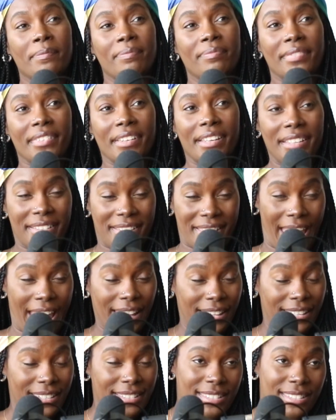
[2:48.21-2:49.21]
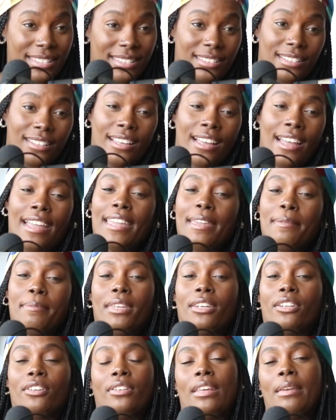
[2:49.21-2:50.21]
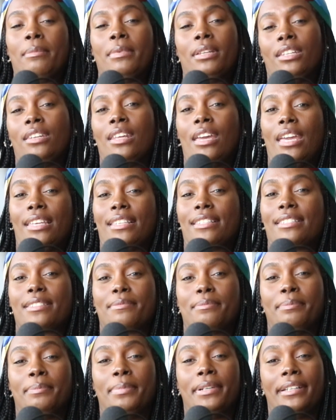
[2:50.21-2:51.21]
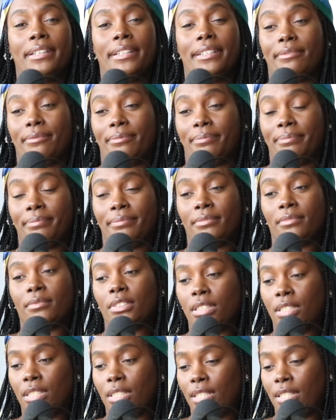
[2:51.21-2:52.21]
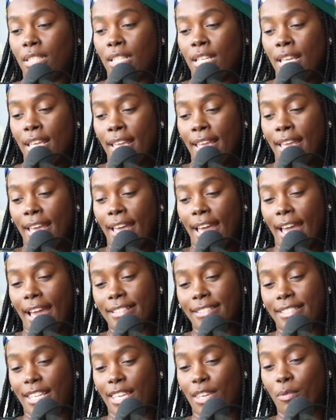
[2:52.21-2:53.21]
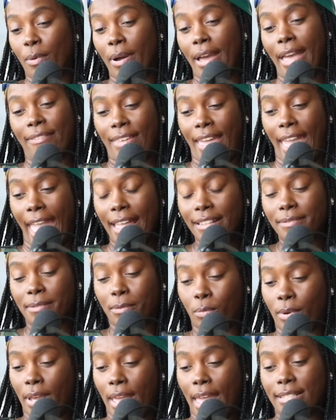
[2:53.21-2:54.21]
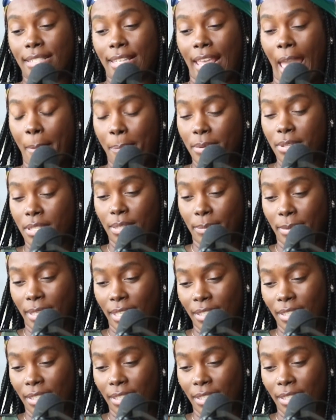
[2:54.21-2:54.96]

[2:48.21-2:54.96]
In Dallas, I ain't been on that many dates, but I can tell you what has happened to me.